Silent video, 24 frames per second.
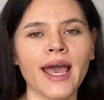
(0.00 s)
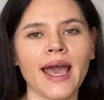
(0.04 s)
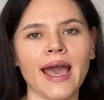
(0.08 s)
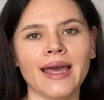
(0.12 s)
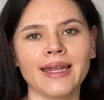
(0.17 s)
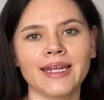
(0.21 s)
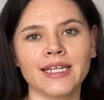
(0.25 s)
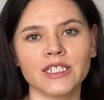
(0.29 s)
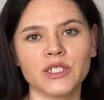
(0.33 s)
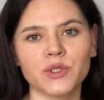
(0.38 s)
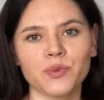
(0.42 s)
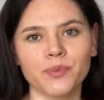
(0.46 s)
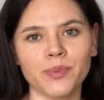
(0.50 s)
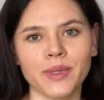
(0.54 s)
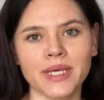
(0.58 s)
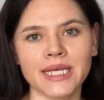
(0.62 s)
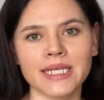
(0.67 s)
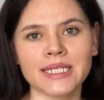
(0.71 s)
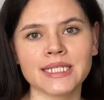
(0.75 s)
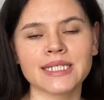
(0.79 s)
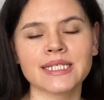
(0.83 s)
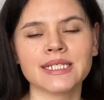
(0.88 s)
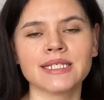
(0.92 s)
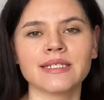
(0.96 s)
and it
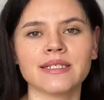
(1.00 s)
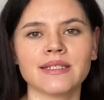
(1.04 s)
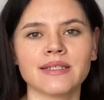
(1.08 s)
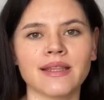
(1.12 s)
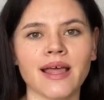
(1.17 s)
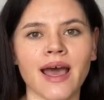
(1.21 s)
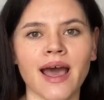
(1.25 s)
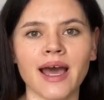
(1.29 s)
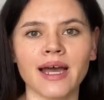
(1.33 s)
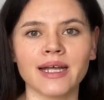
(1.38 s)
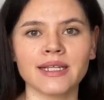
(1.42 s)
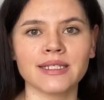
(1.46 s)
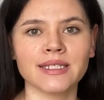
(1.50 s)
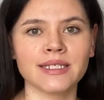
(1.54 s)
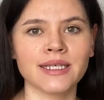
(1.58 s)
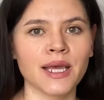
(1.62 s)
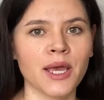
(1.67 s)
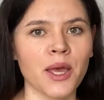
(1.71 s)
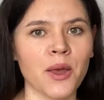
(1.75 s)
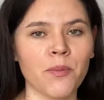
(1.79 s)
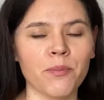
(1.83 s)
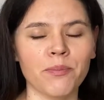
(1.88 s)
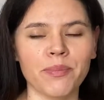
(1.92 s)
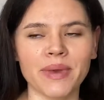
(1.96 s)
means that
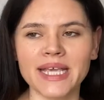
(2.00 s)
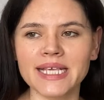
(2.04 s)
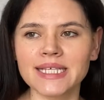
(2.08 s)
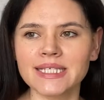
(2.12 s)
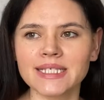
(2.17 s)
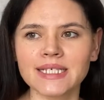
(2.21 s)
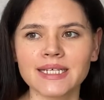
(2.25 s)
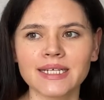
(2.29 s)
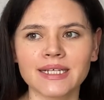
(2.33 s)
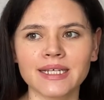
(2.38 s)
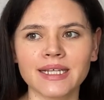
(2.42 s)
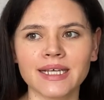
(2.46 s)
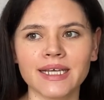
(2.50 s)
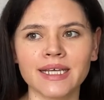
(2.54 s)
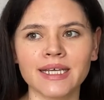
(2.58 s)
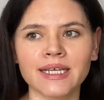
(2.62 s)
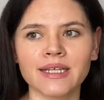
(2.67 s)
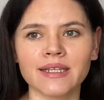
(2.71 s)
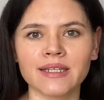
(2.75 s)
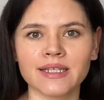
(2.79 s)
Basically,